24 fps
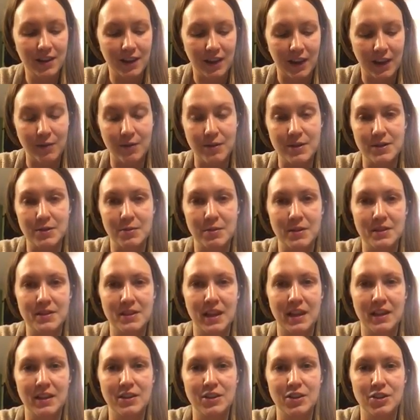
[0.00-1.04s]
anyways, I'm
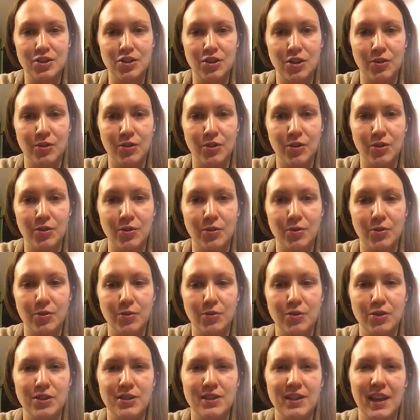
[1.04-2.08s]
excited to show you
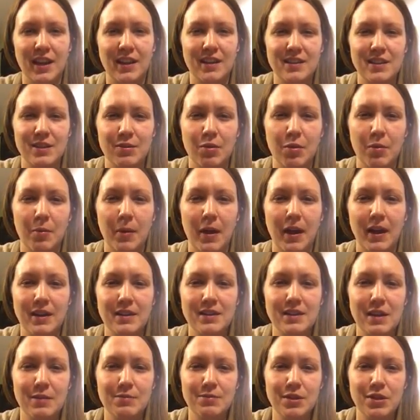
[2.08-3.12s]
just kind of some of my
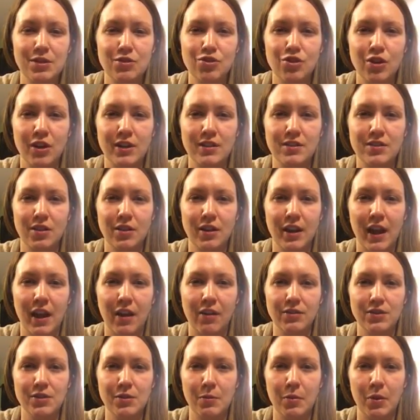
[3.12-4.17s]
tips and tricks on how
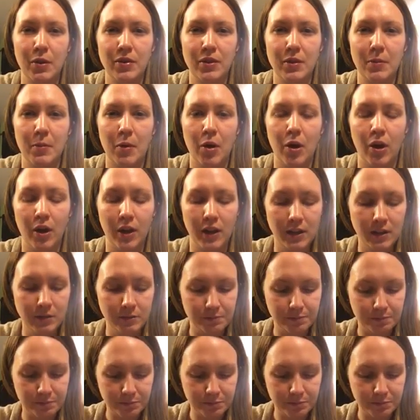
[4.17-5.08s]
to put them on.